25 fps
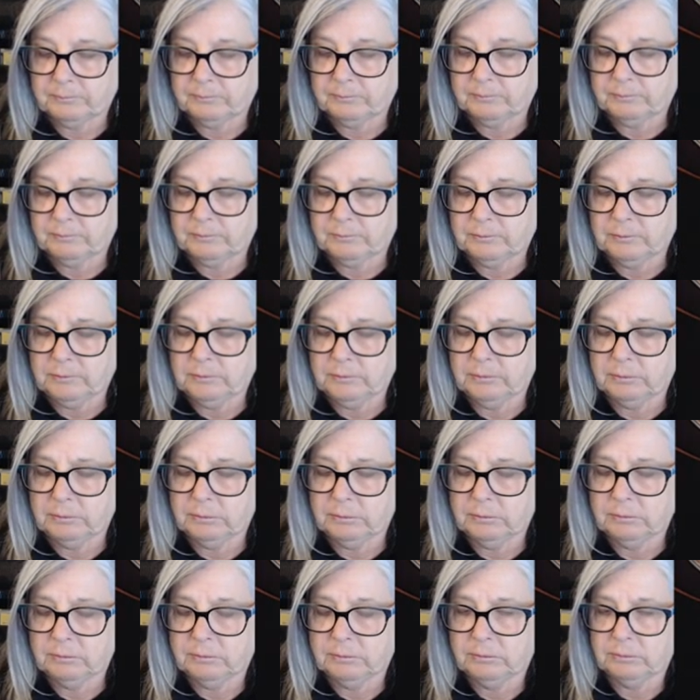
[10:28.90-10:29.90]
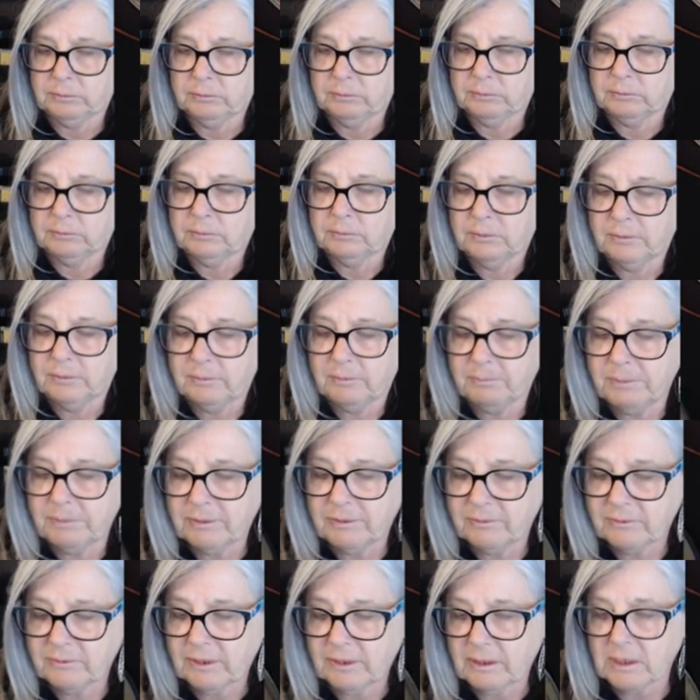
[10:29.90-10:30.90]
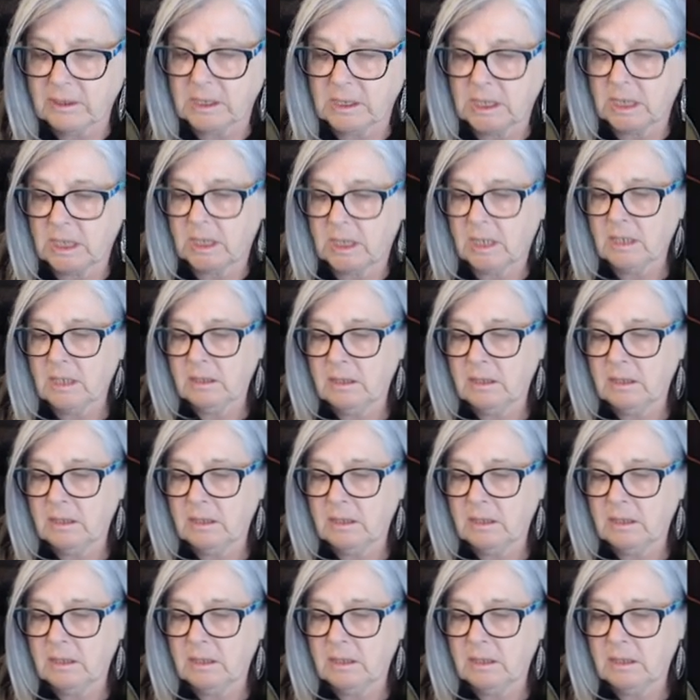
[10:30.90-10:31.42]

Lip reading: Oh, a bit stuck together.